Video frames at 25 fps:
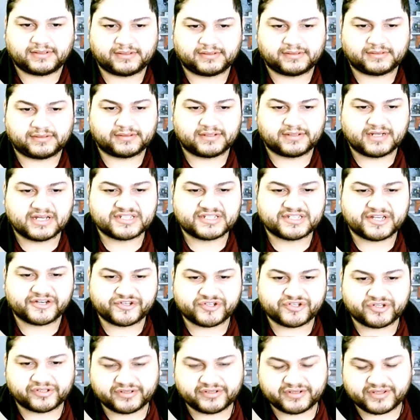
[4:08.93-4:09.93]

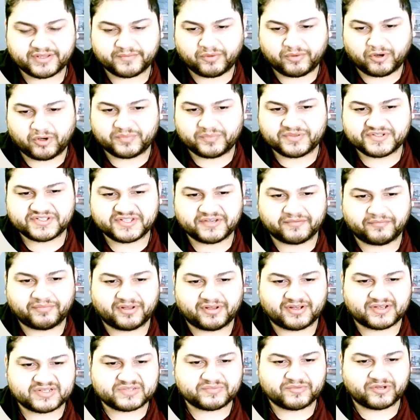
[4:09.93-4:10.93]
Essentially, the purpose of
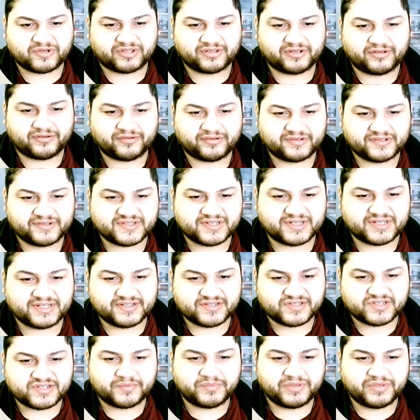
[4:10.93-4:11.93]
plasma clearance is
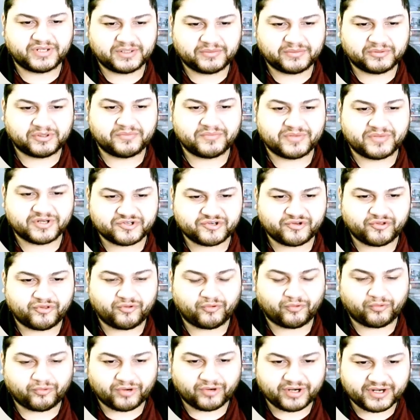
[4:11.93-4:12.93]
to be able to measure the
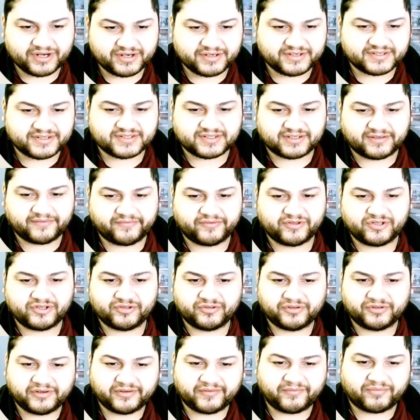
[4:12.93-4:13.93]
rate of a
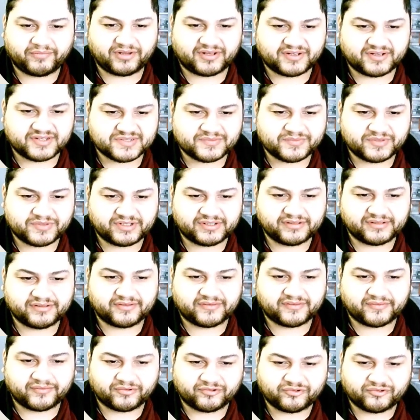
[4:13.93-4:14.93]
unit of plasma in its
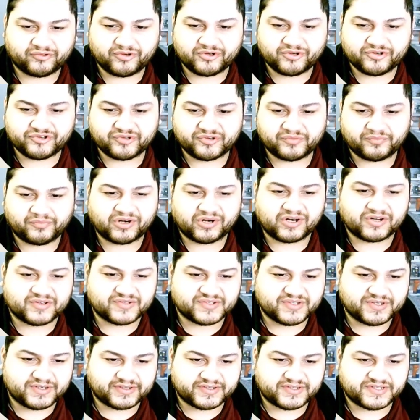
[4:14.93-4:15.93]
filtration
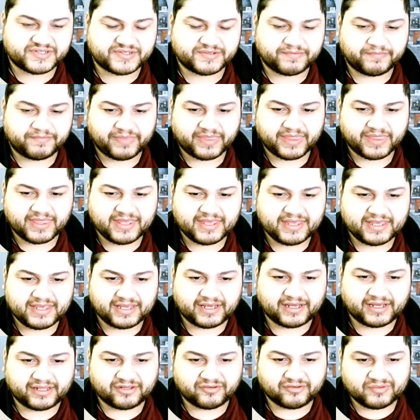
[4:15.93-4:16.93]
process
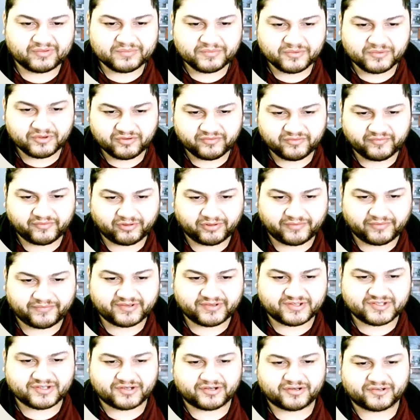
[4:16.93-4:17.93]
and the removal of the
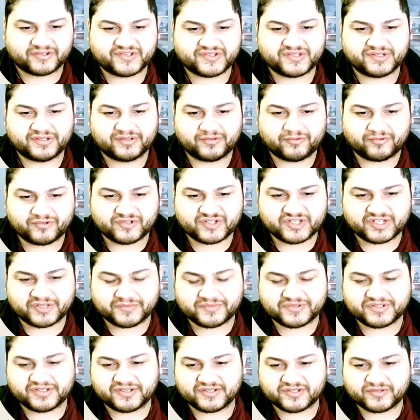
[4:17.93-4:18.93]
toxin or
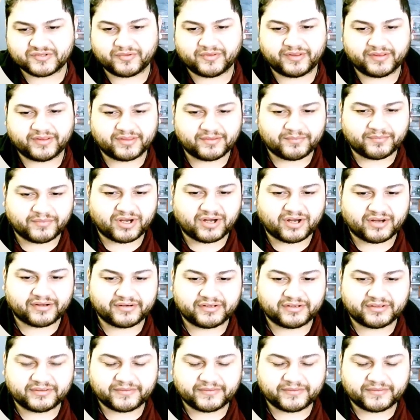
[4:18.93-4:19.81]
substance within the body.